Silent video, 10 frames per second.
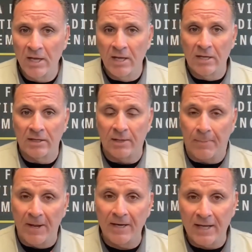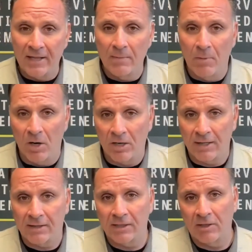Depending on the market
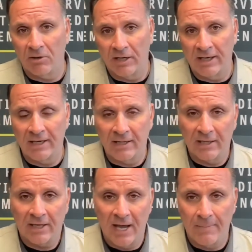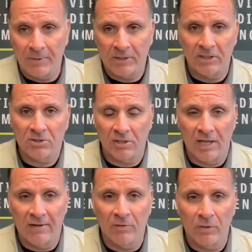that you're in and the competition
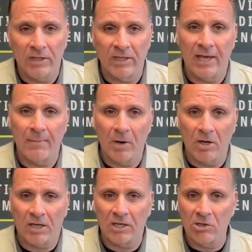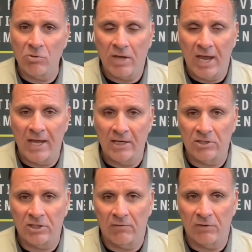level within that market, you can
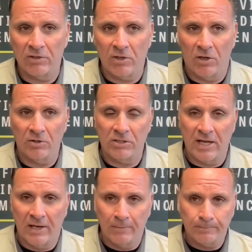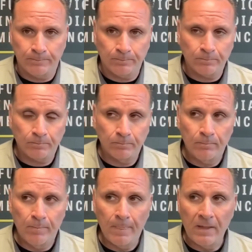achieve results. Now,
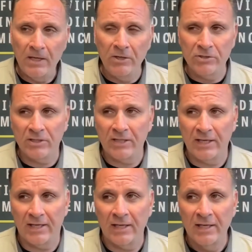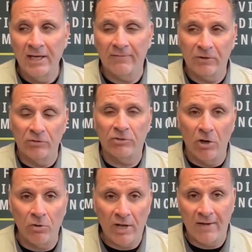here's the thing. If you
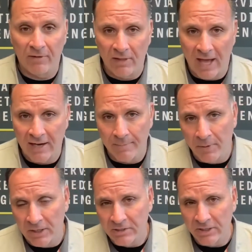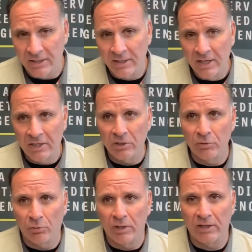don't have a lot of budget, you
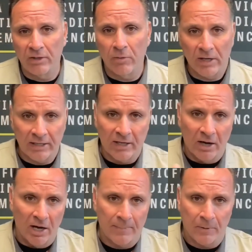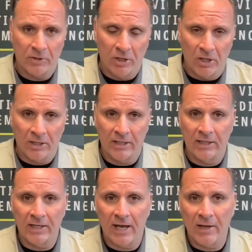really want to get hyper targeted
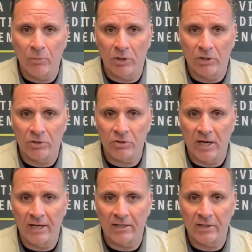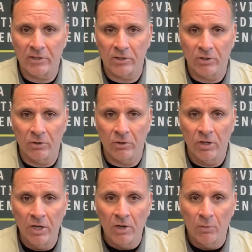on what you're trying to do
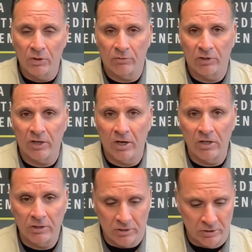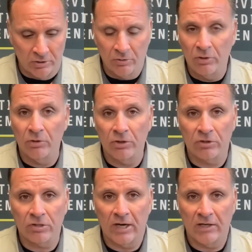with regard to who you're
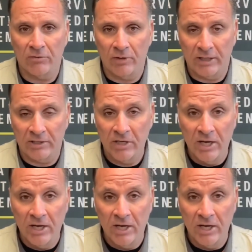trying to reach.